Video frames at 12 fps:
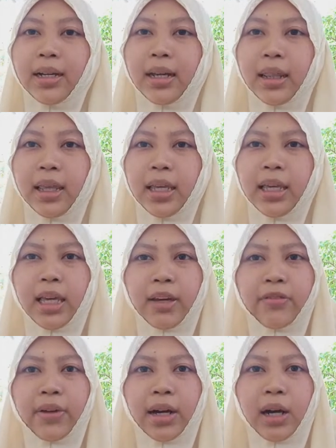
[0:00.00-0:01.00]
They
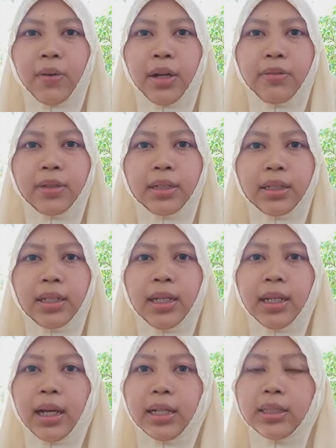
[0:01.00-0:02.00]
have, however,
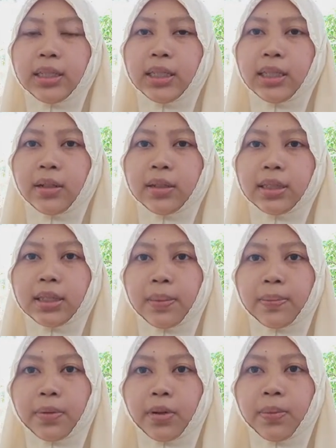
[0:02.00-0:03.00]
considered
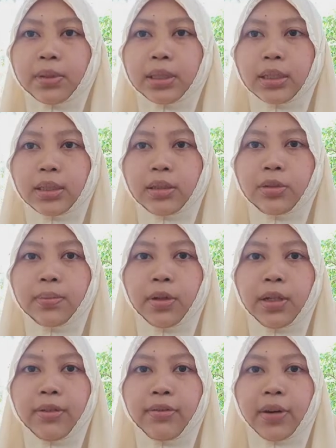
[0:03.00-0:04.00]
some proposal to
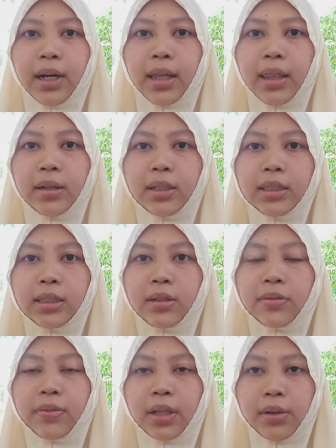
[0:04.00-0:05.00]
modify the
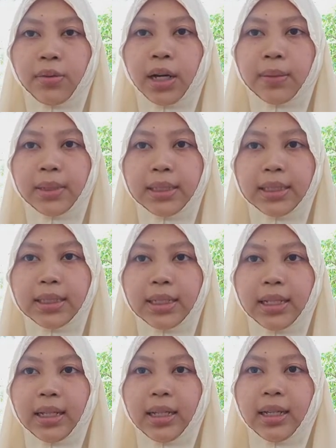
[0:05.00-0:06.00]
reserve requirements.
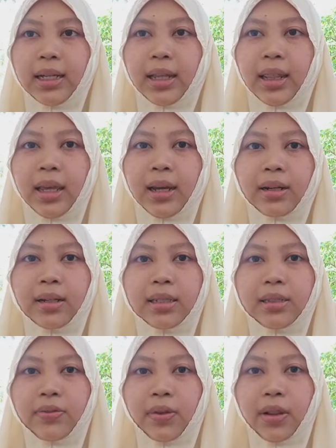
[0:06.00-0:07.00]
They are
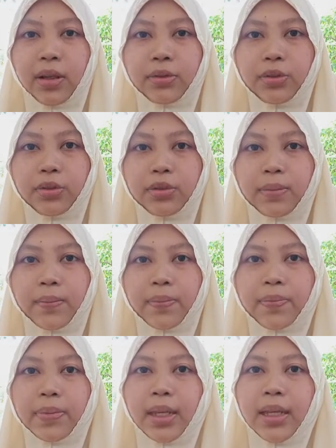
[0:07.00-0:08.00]
as follows.
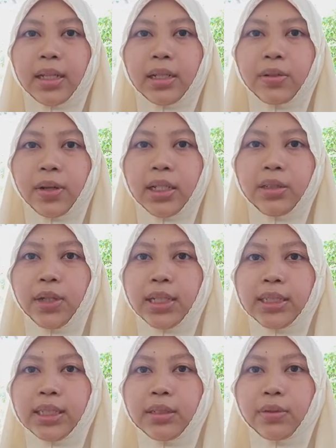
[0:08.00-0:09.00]

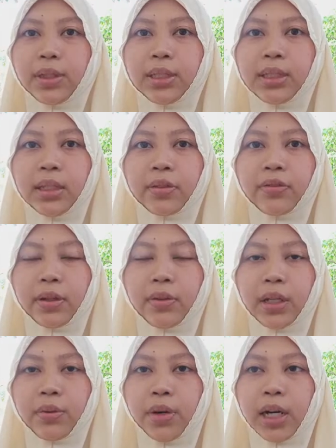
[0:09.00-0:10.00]
Graduated reserve
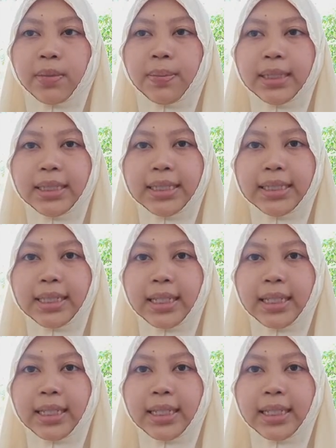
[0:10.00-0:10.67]
requirements.